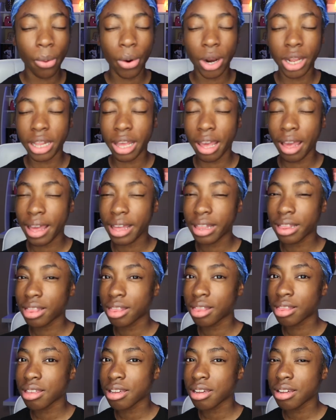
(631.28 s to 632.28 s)
or the 8th.
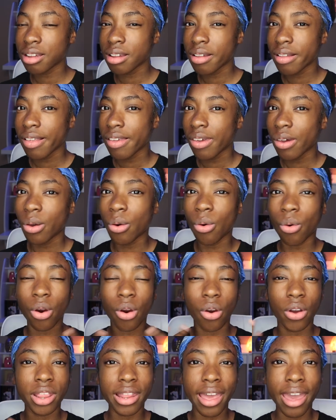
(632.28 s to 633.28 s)

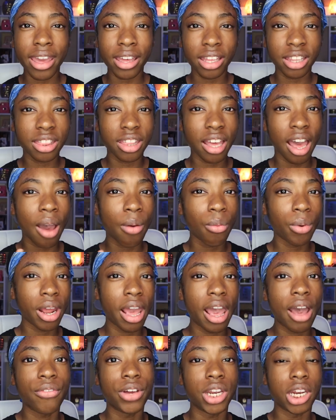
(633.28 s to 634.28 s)
Or on the 8th, I
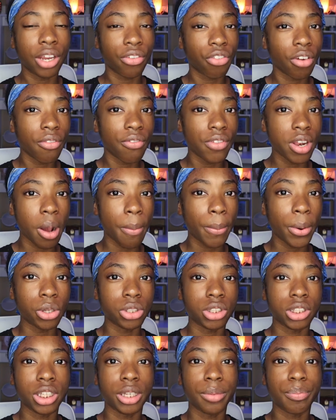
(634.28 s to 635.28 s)
want to have a different video
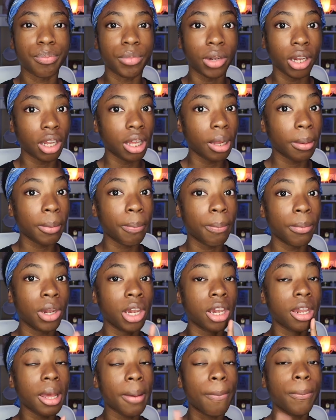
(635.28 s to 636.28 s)
posted.
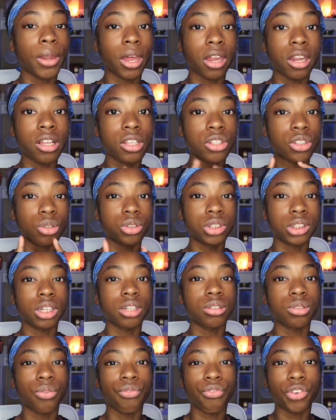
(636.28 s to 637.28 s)
Lit playlist, so
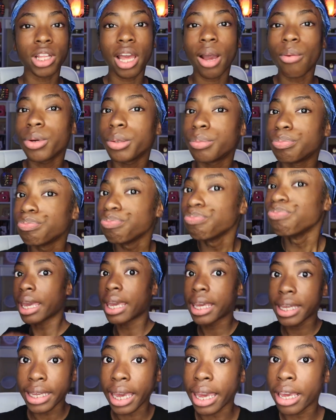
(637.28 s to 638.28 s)
stay tuned for that one.
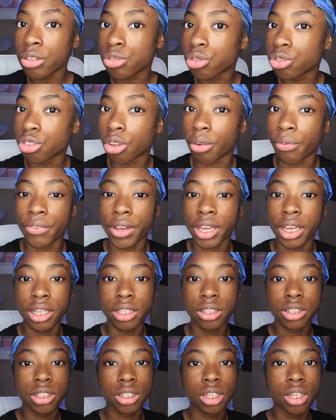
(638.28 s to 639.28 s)
Engage with your
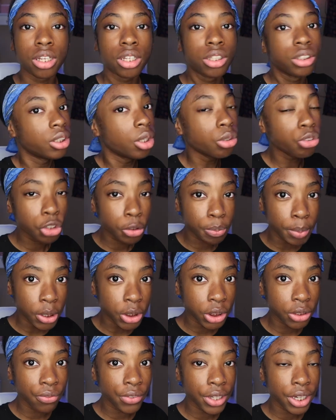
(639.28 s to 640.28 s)
fans. Don't just
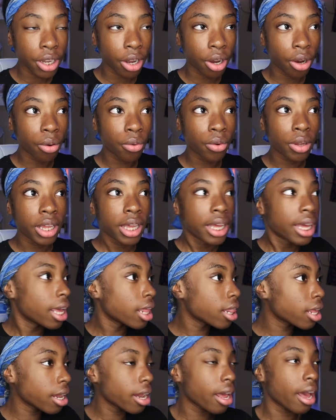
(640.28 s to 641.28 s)
post a video
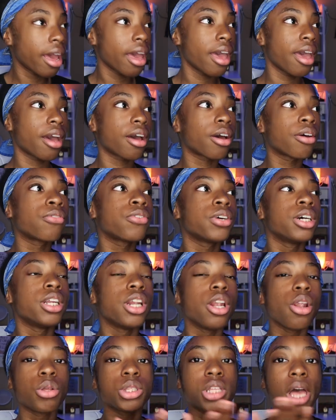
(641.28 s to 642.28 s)
and then not have
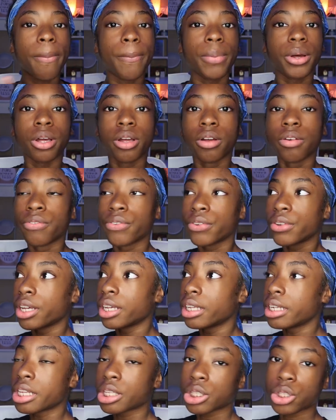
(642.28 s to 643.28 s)
no type of
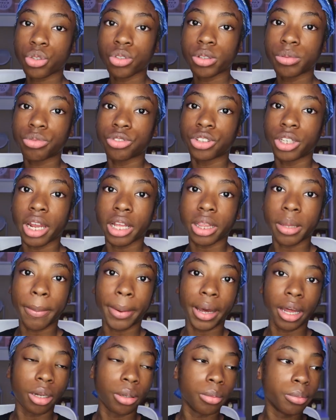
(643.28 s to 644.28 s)
description at the
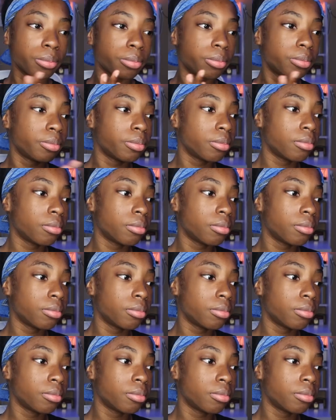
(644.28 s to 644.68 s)
bottom.